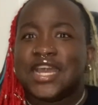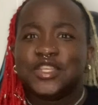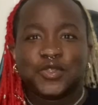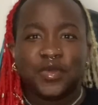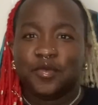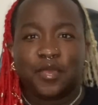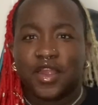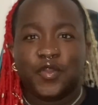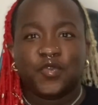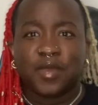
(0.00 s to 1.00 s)
I just want to
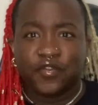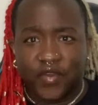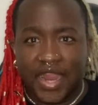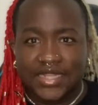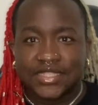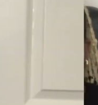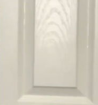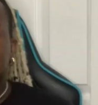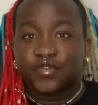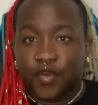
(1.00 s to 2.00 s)
party with my friends.
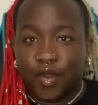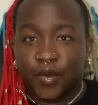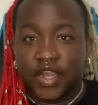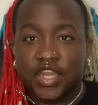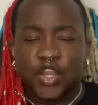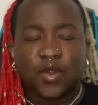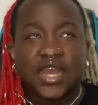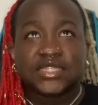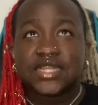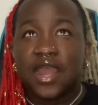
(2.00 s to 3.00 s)
Fast forward, you know,
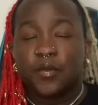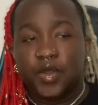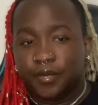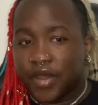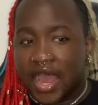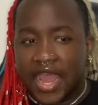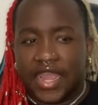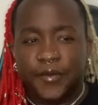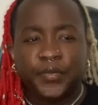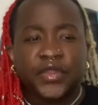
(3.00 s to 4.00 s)
as time went
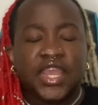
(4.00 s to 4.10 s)
by,